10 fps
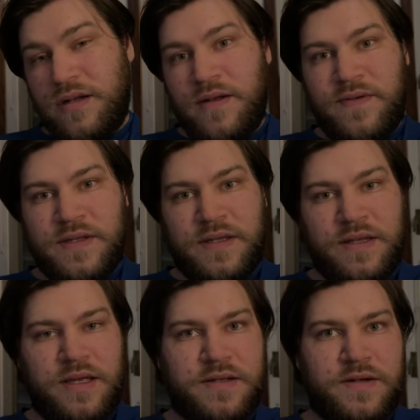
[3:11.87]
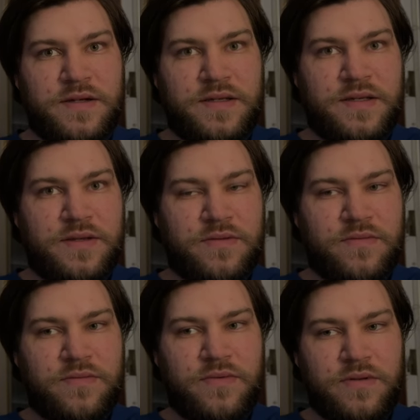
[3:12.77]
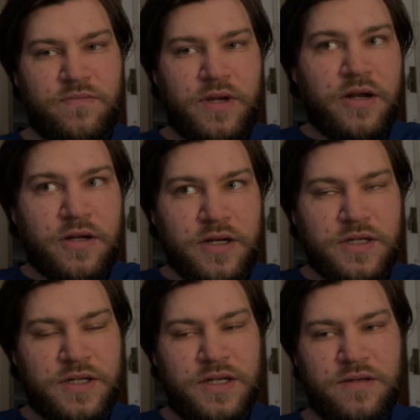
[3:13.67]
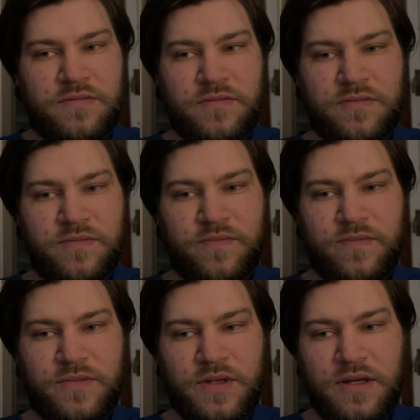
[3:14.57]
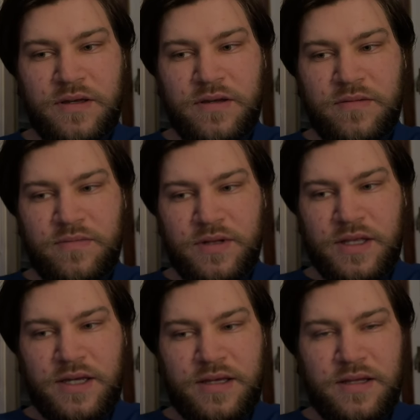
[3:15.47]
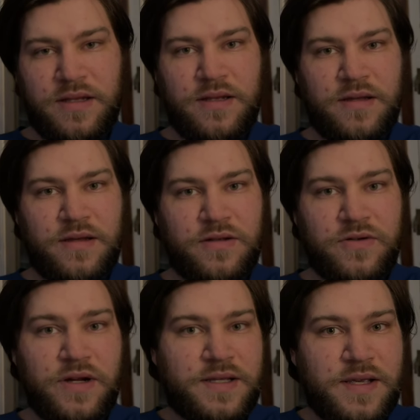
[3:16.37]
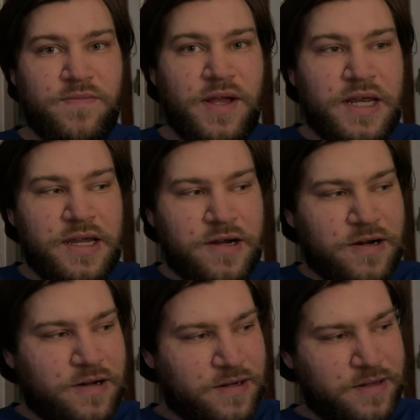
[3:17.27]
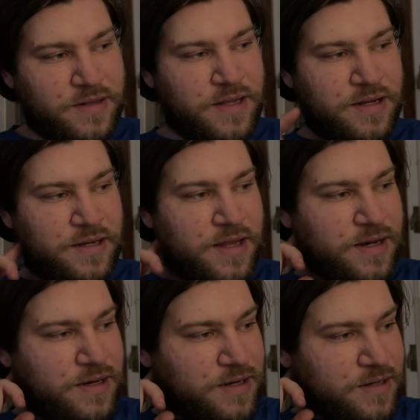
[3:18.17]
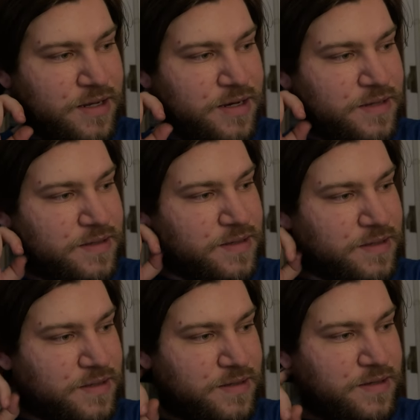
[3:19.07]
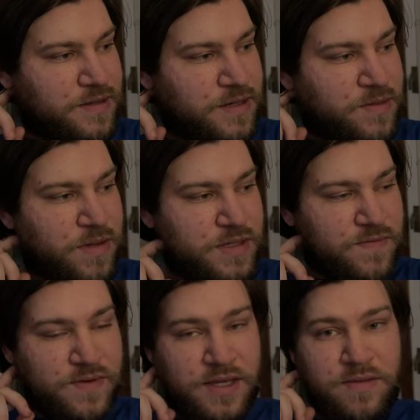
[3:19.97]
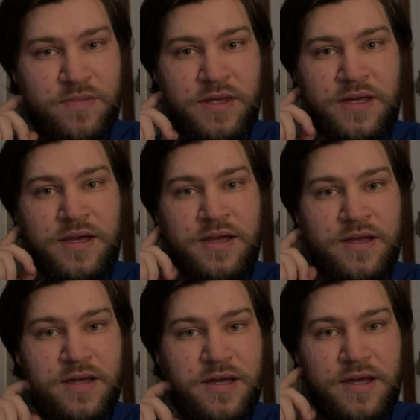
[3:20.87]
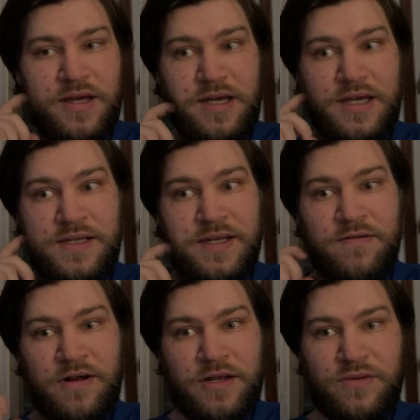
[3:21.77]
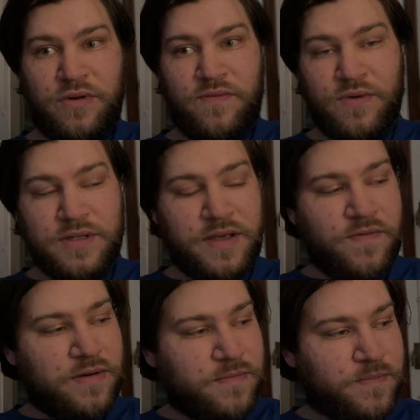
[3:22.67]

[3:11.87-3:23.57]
Obviously the answer is, well, air conditioning. But like, trying to save money here, that, that it is expensive to keep the uh, AC running 24-7.